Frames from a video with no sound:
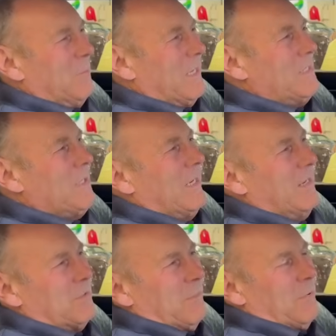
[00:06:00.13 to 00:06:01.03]
these
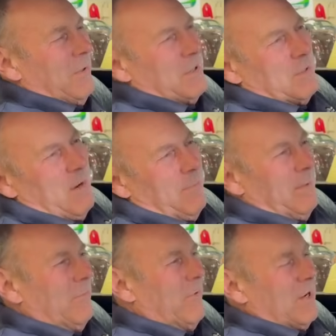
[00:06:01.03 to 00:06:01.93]
cars and price them up
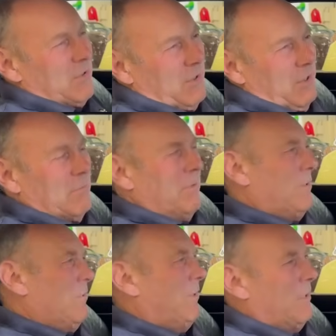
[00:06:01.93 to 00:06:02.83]
and arrange a deal and
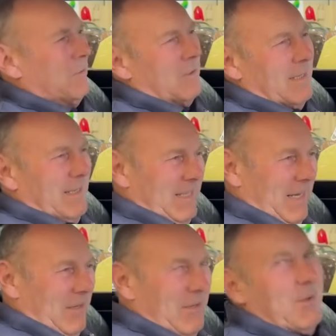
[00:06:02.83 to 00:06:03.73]
do a deal.
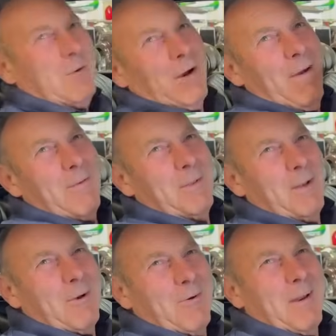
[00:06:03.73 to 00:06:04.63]
Then you go out with a
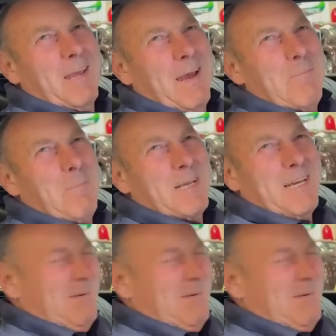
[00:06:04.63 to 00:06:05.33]
lorry and get them picked up.